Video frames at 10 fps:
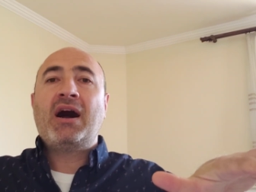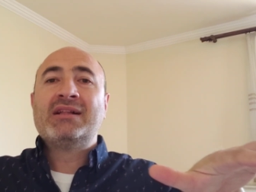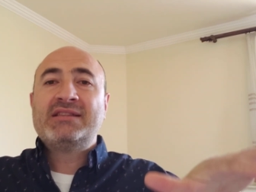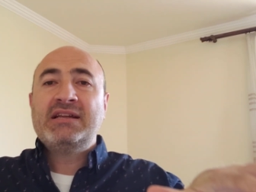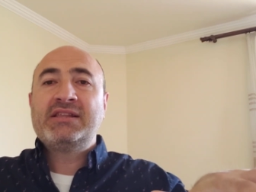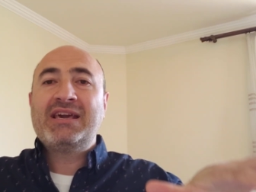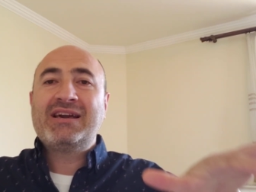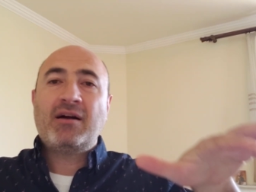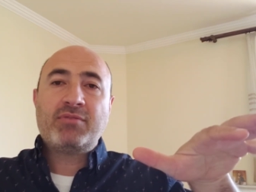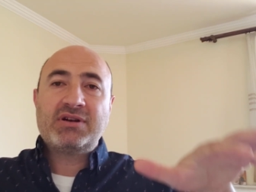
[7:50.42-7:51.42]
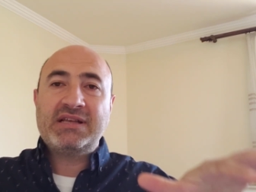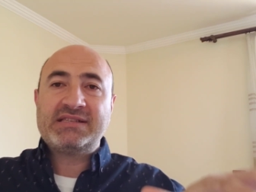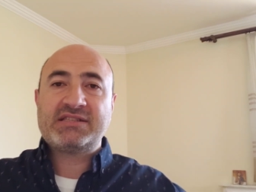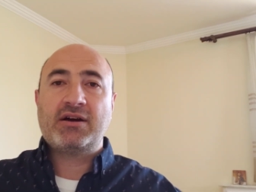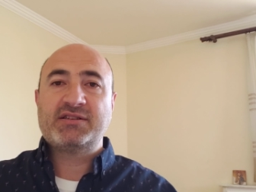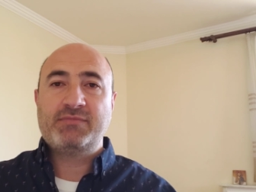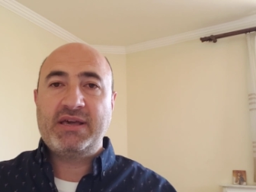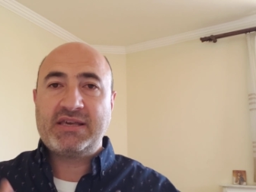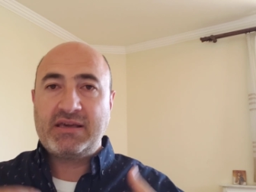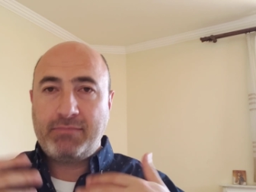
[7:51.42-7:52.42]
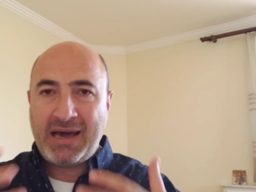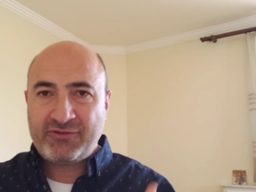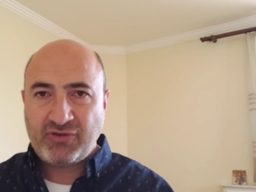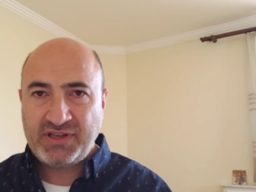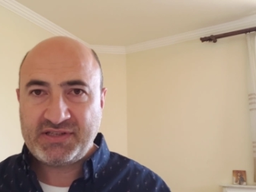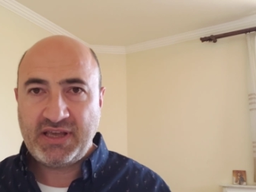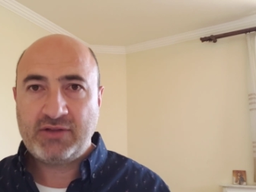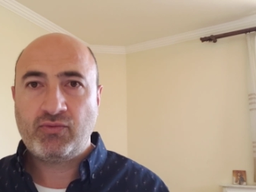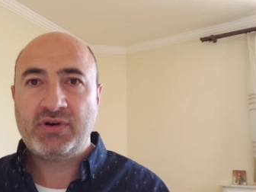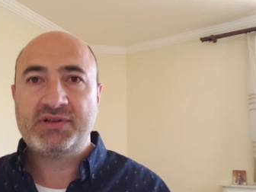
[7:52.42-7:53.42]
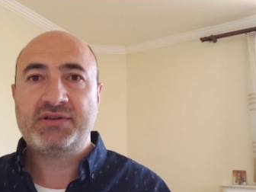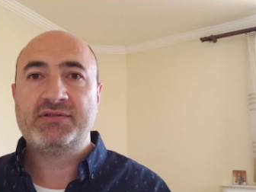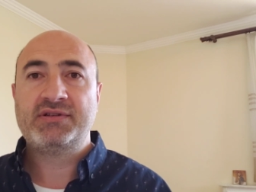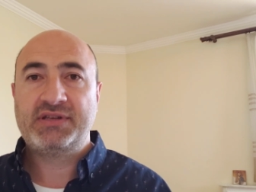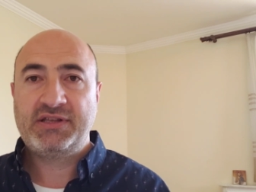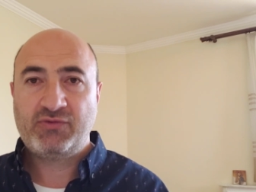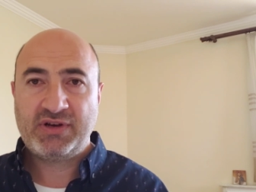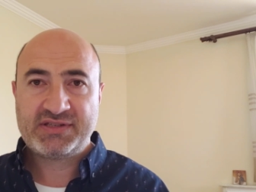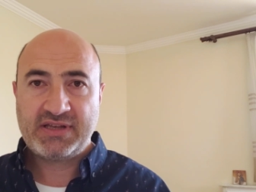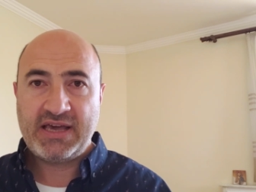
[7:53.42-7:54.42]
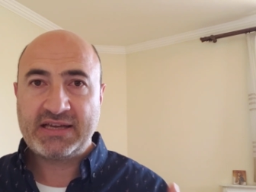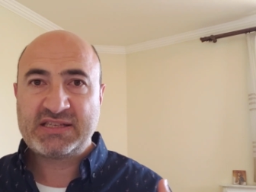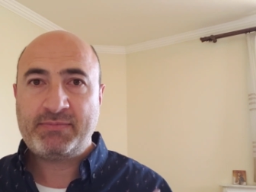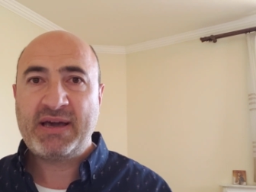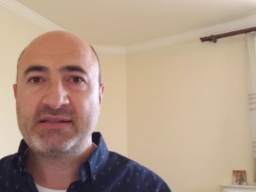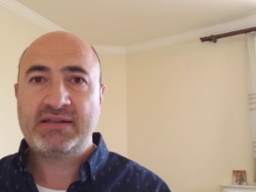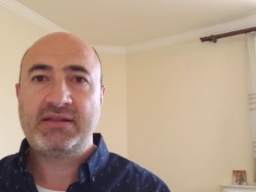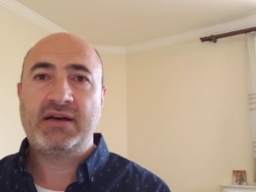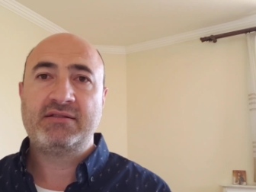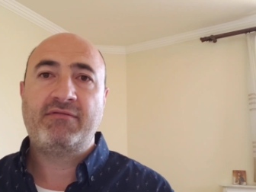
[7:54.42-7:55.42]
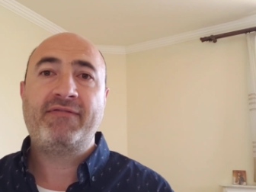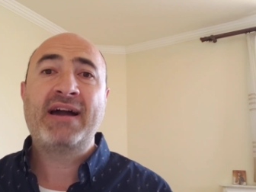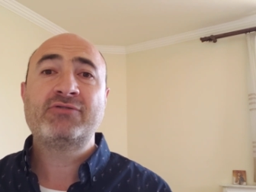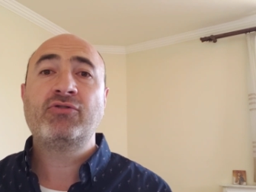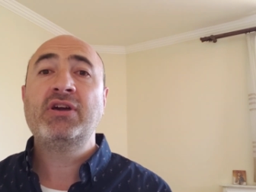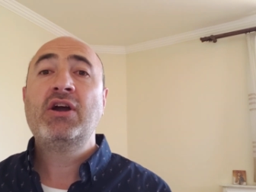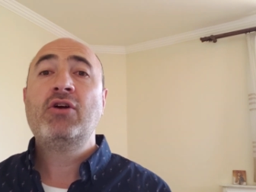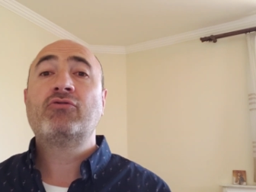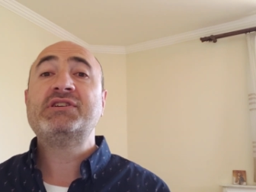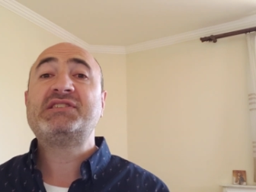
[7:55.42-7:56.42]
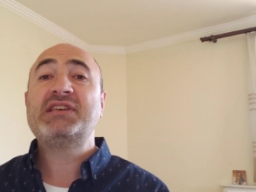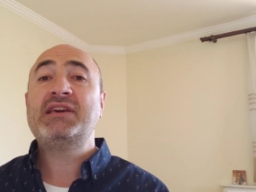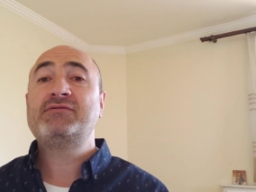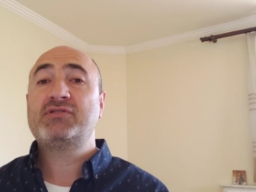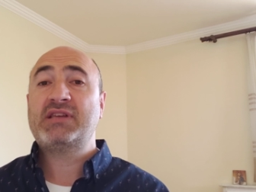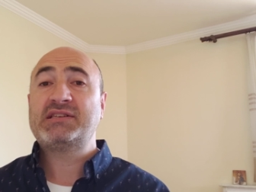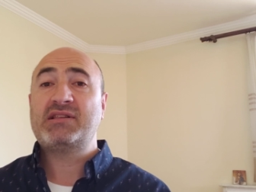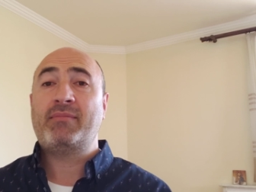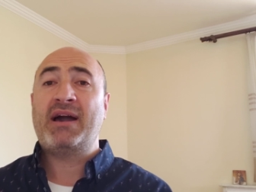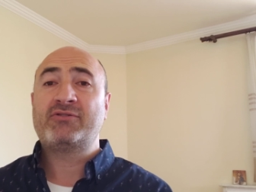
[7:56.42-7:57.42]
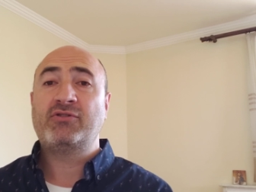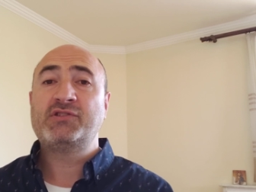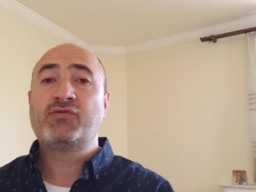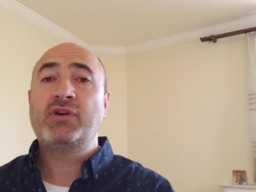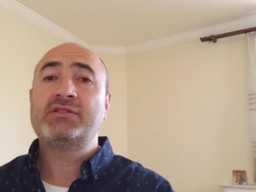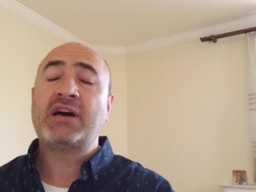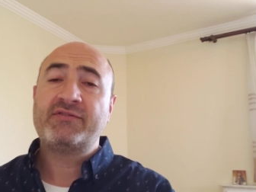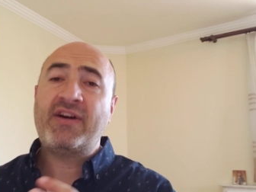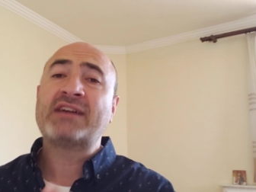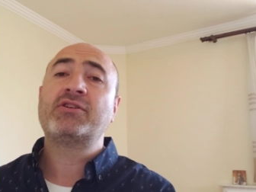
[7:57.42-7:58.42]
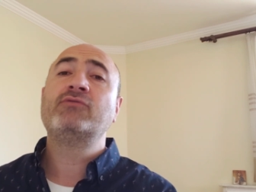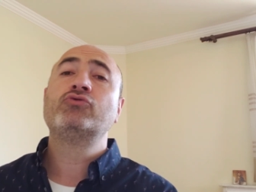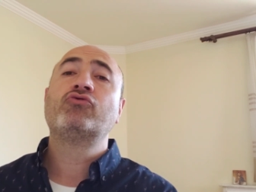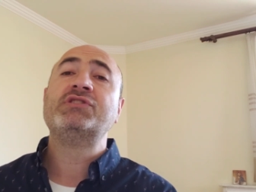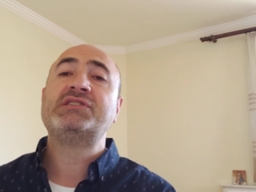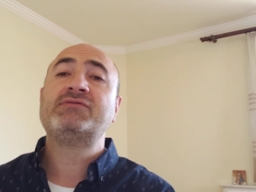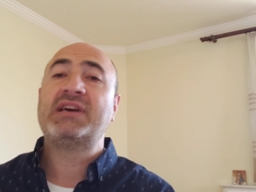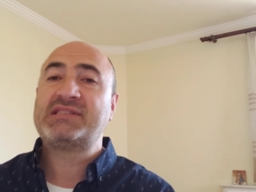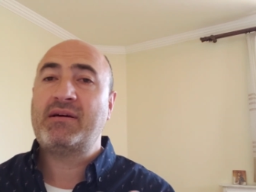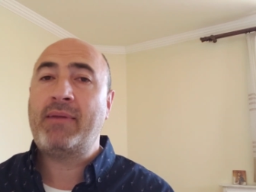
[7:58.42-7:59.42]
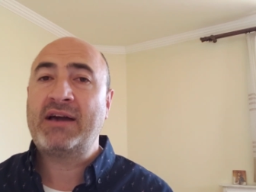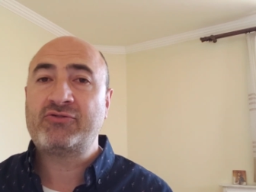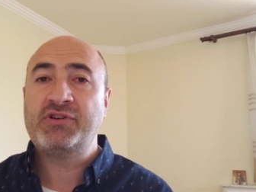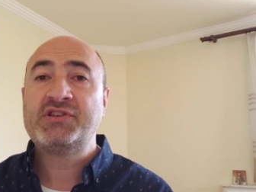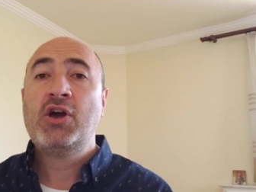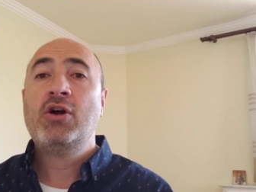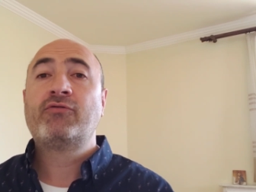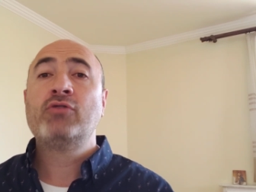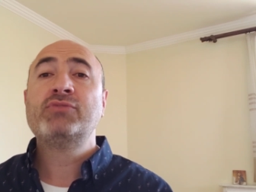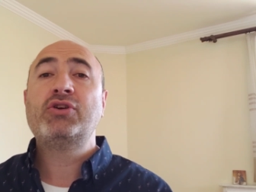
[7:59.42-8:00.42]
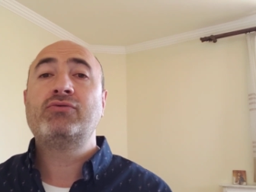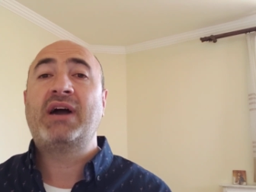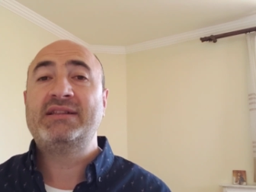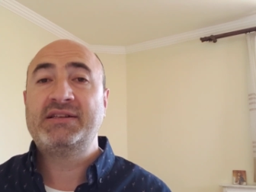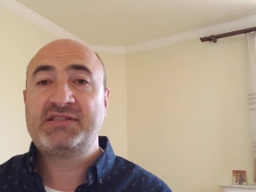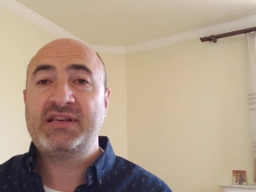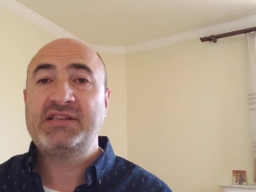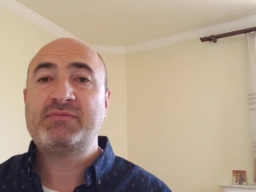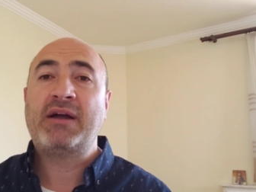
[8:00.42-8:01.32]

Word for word: Until Giga Berlin starts making batteries, it was, it was expected that the factory received Tesla batteries, factory would receive Tesla batteries from the United States